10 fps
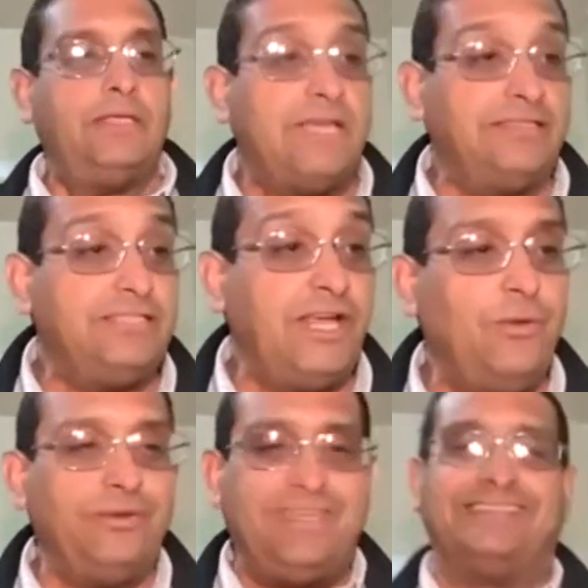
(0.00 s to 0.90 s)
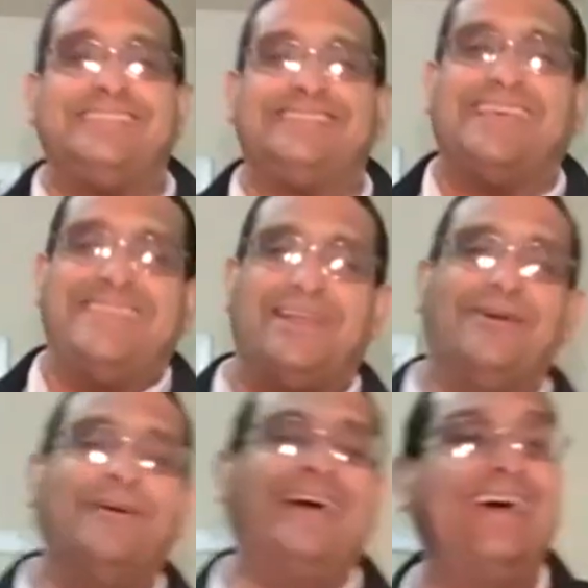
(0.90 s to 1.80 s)
it's a yellow? Yes, it's a
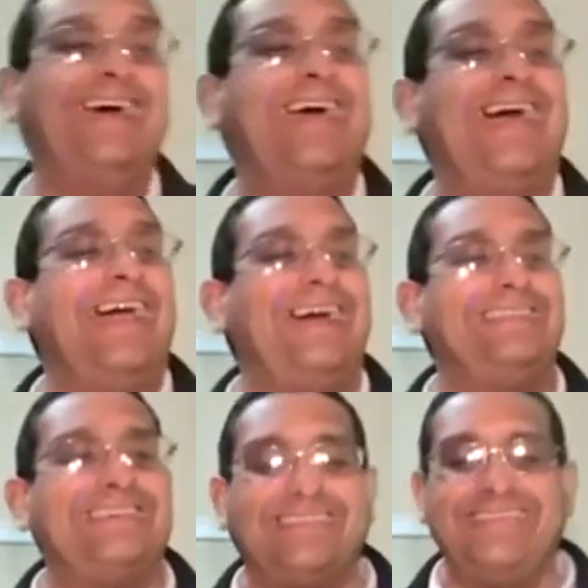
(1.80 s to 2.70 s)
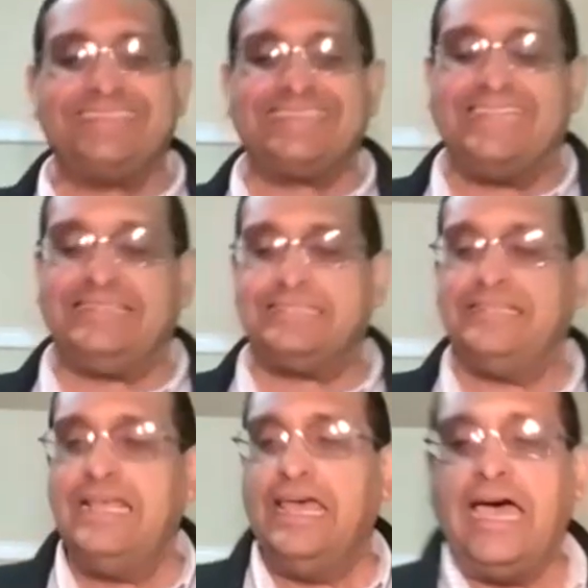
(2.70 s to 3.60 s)
yellow. And the thing is that
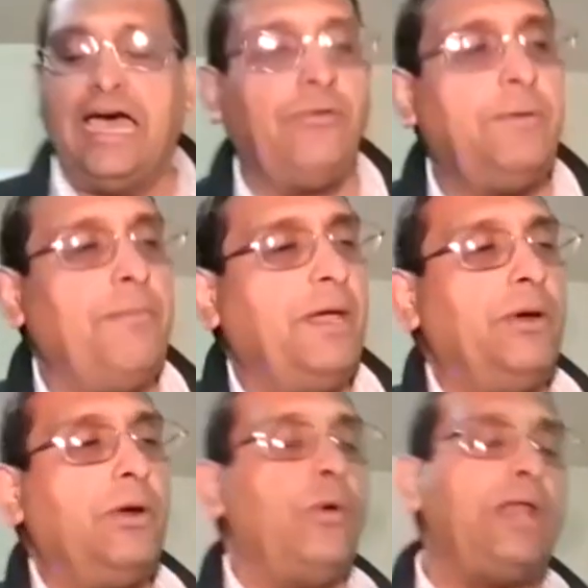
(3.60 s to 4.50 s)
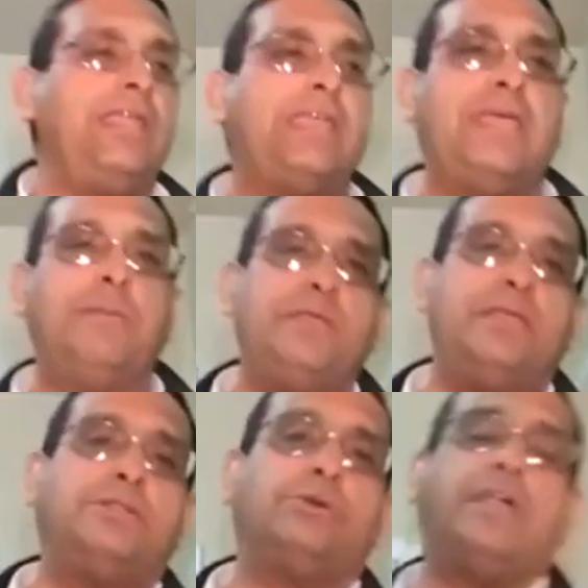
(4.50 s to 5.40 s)
I remember when I came
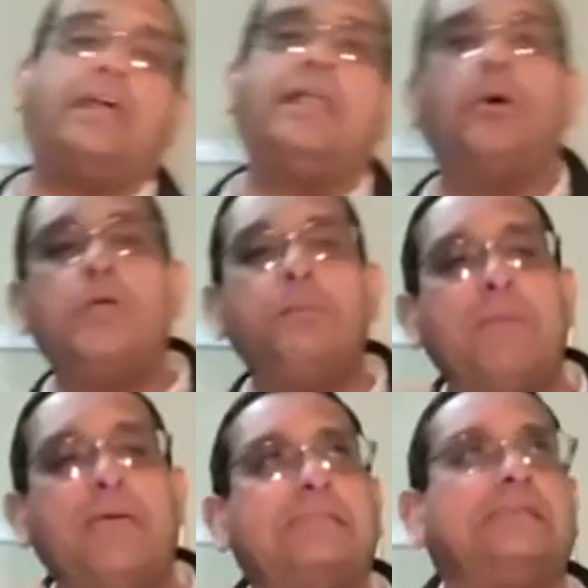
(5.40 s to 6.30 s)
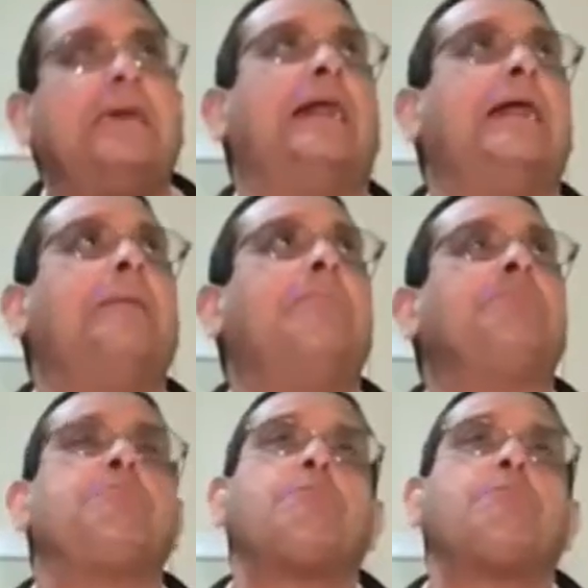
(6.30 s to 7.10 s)
here to Canada, we met a